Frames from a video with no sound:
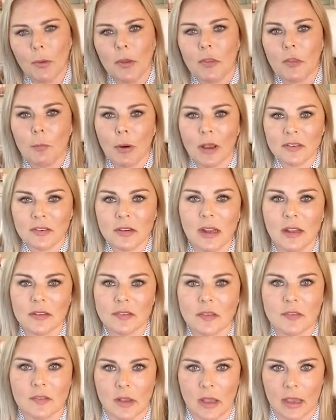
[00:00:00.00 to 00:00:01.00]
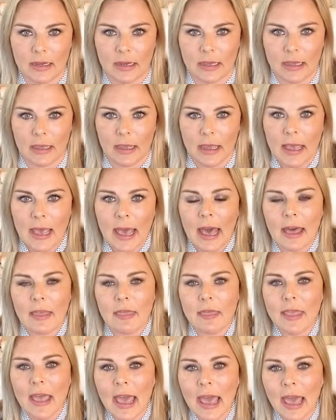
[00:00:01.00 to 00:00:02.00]
the president has to sign it,
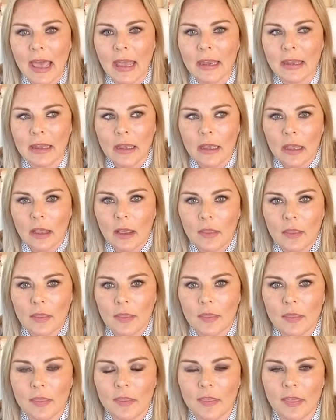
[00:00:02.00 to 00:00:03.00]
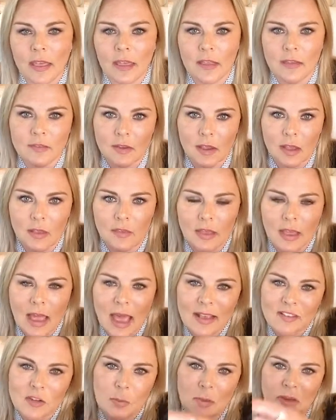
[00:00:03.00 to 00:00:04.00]
and then there
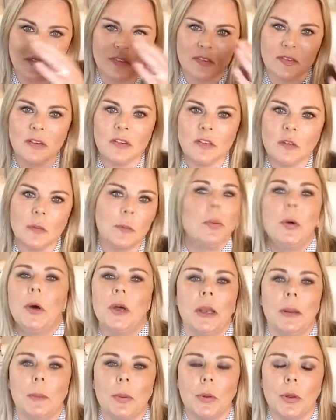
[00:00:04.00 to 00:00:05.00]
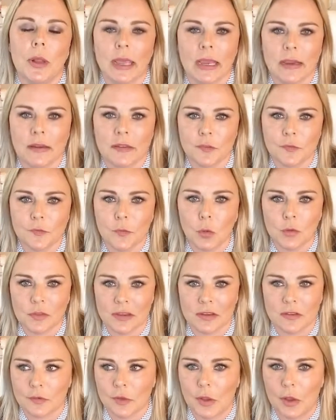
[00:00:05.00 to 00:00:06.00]
has to be a system put in place for
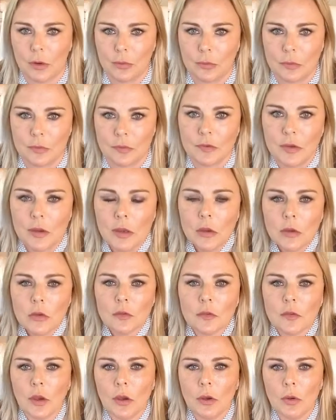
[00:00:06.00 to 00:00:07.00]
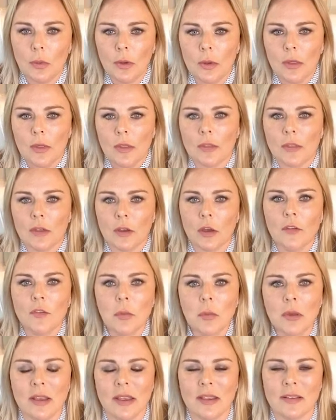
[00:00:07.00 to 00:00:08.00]
these loans. So the
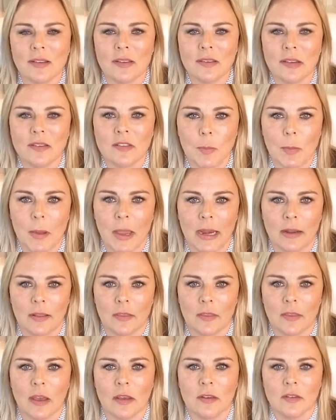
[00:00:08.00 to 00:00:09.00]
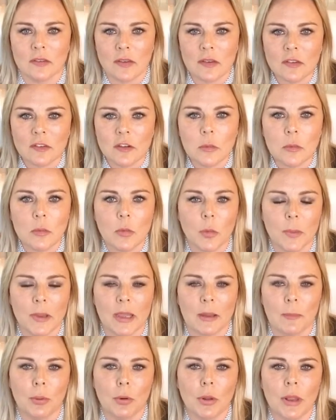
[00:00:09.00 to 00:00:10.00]
government is anticipating that a system will
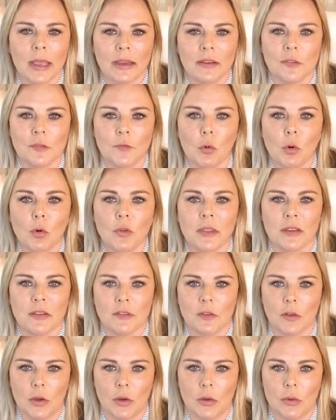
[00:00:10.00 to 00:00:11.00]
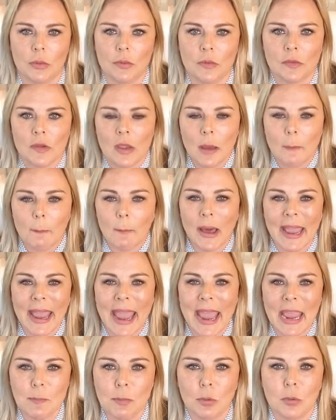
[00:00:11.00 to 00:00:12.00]
be in place for these loans by
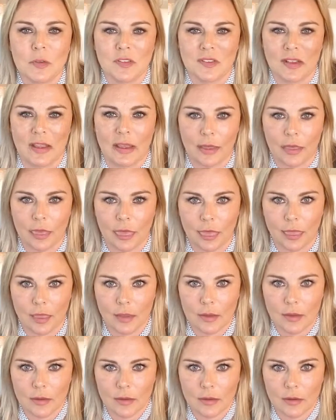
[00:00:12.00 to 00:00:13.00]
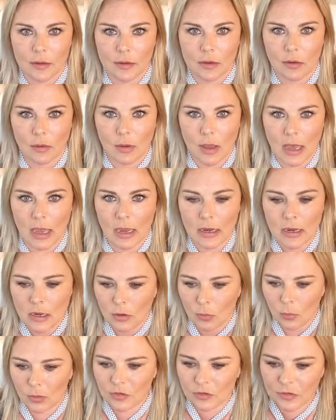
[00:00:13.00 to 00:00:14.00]
April 6th, okay?
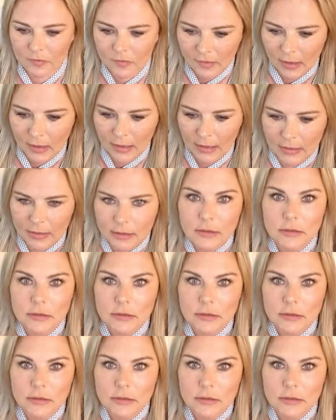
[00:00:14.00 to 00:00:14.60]
Which is like